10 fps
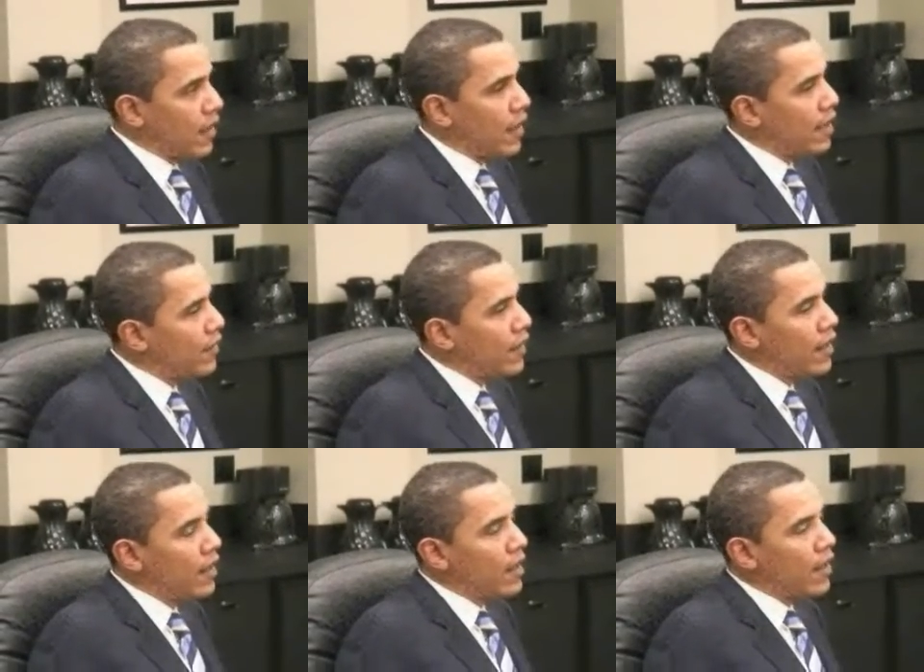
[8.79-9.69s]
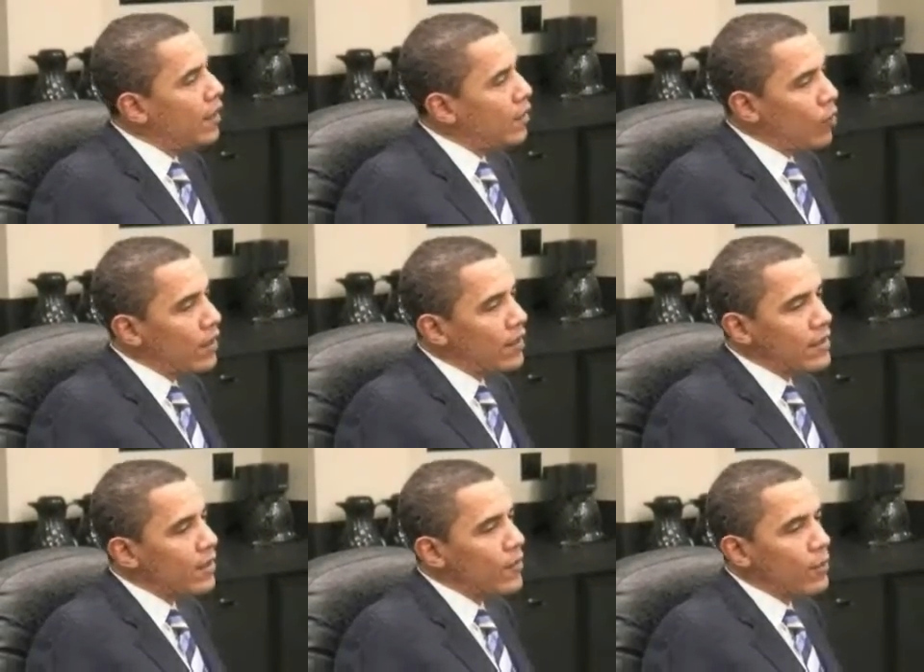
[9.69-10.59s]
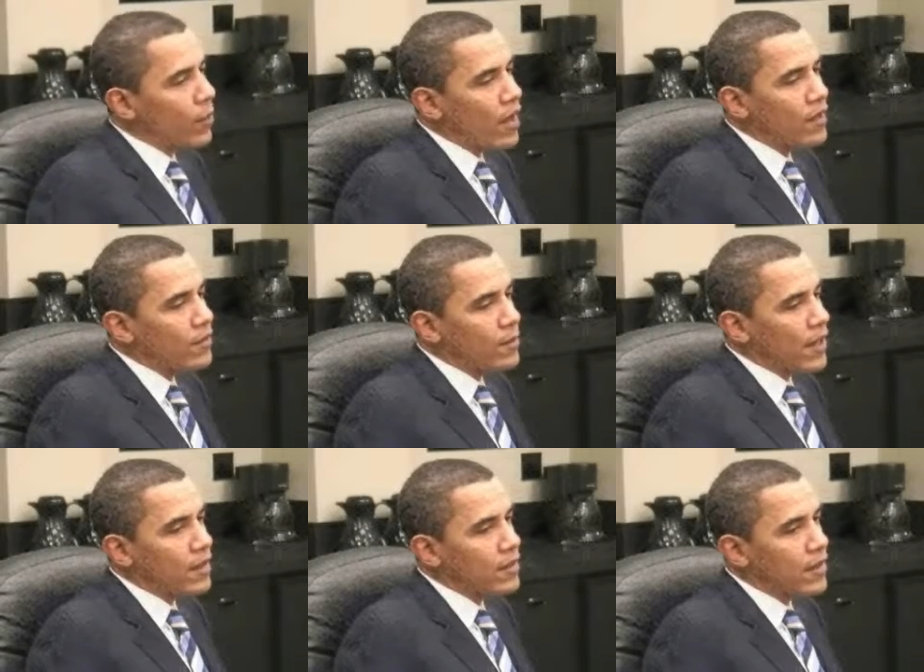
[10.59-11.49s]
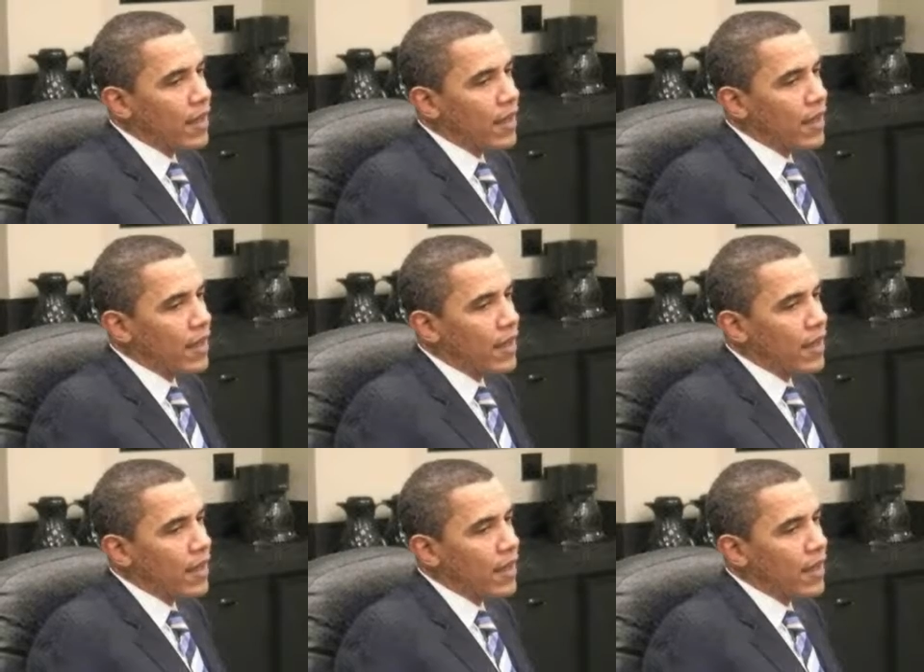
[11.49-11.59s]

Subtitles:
And I think one of the things I'm very proud of about this